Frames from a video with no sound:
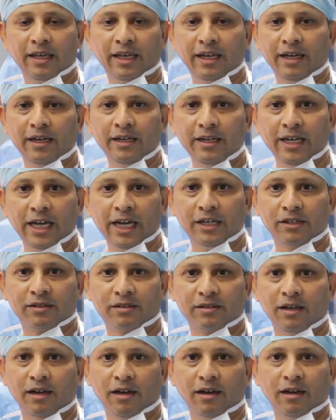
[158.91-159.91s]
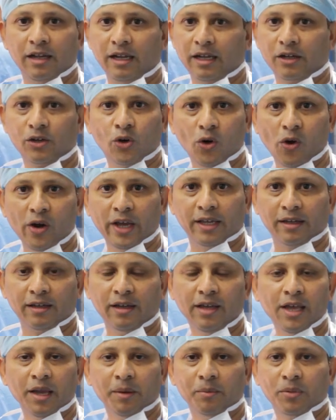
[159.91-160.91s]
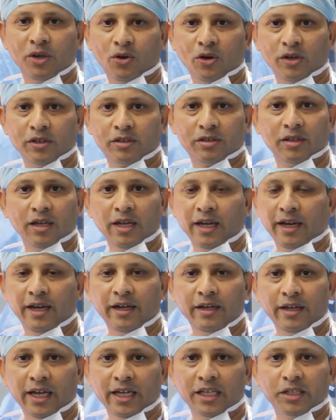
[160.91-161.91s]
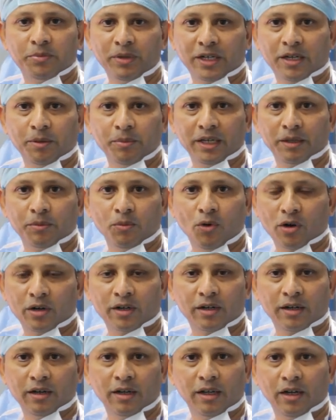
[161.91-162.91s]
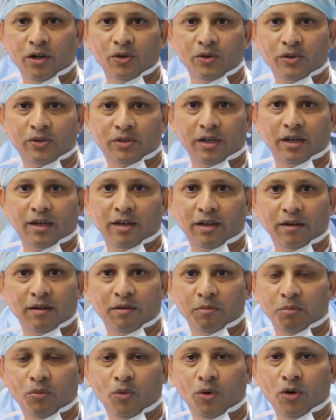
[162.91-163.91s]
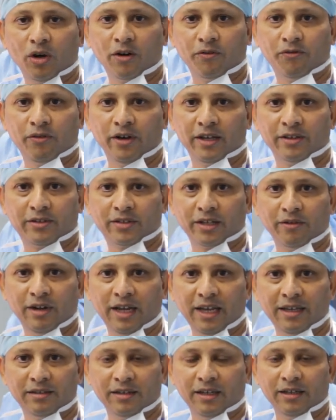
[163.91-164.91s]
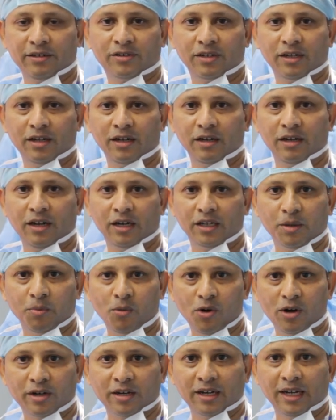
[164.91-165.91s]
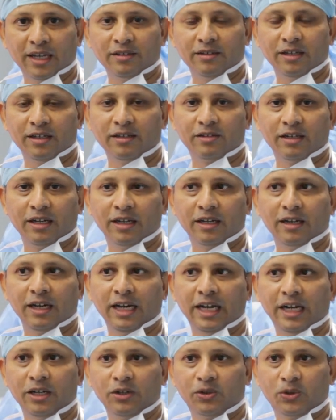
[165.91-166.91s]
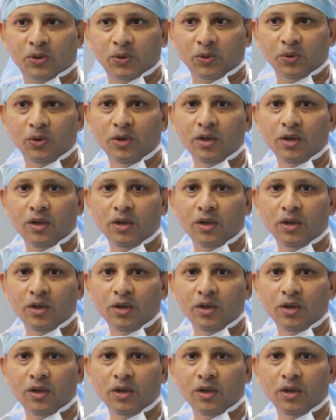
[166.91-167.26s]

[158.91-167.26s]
in India, it's growing, because India is becoming modern, more of a civilization, and the modernization leading to